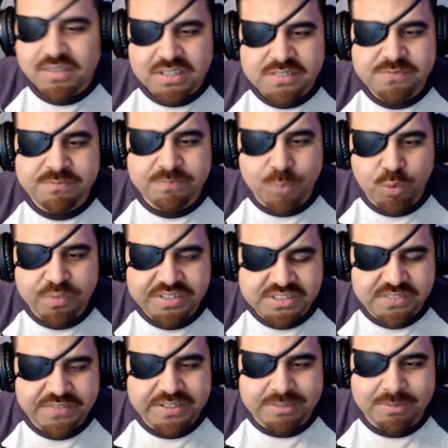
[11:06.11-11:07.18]
this movie's
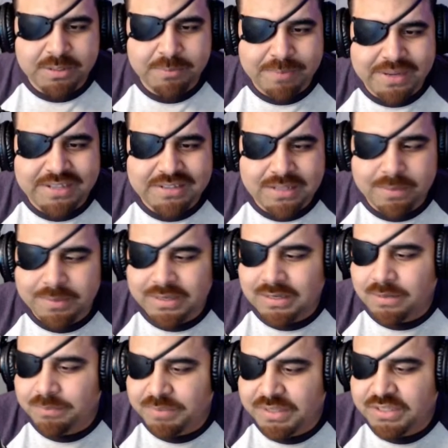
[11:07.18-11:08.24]
a victim of the pandemic
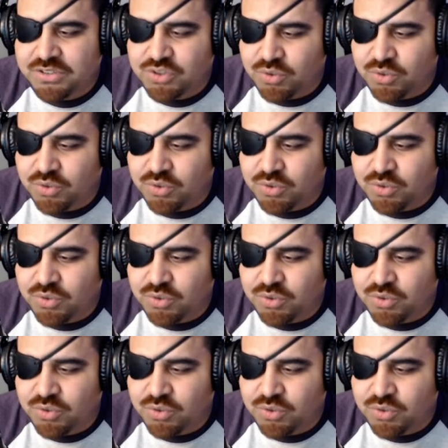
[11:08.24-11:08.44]
and I'm being